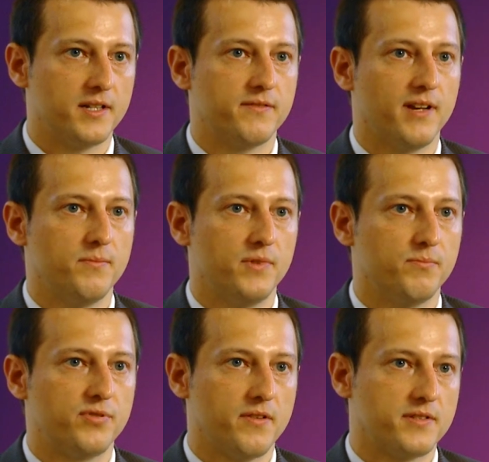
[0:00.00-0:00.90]

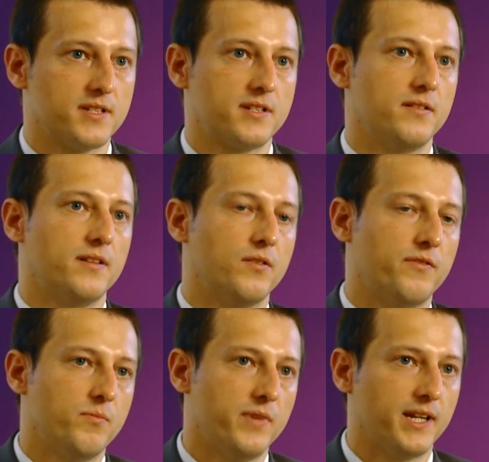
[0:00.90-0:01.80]
development process, and
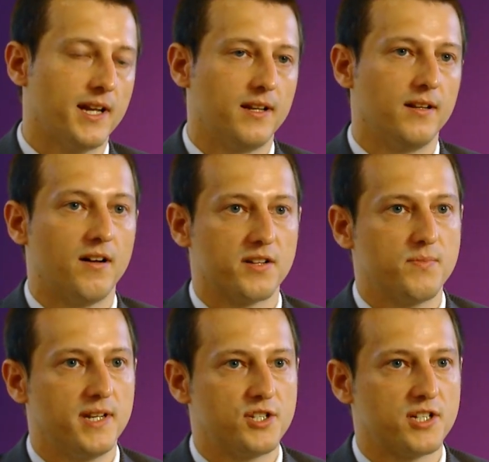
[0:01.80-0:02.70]
often we get
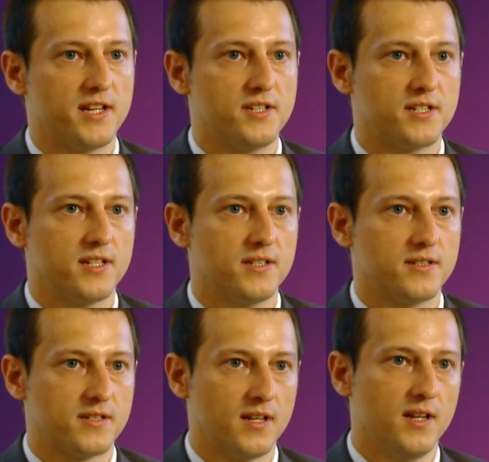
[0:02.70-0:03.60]
last minute
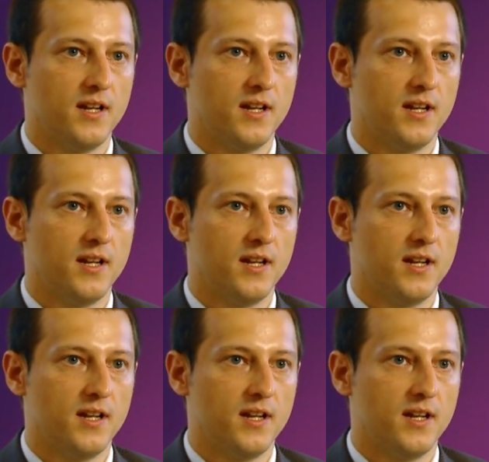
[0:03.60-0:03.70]
changes,